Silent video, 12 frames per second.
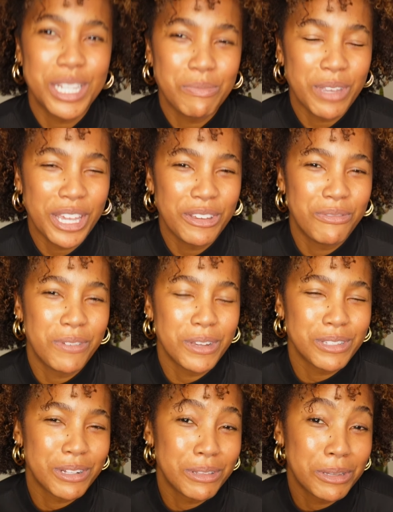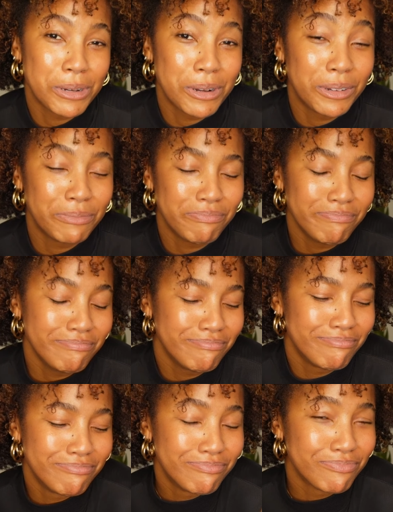to me, feels a little,
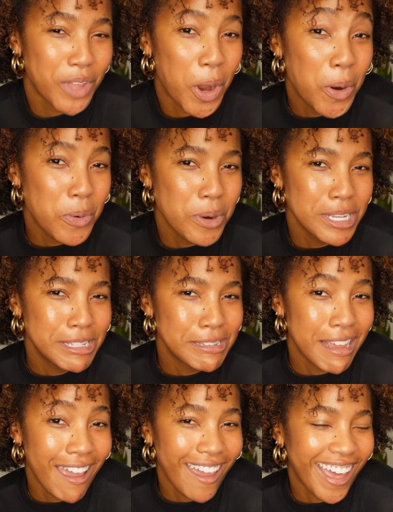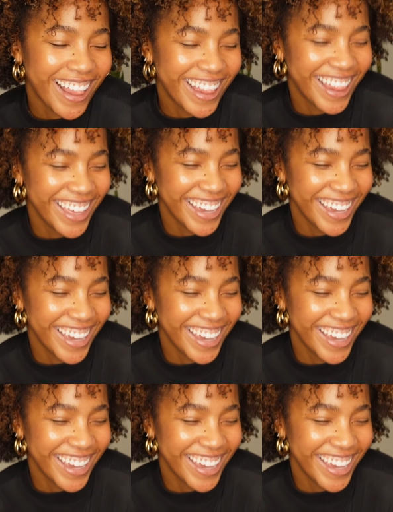risque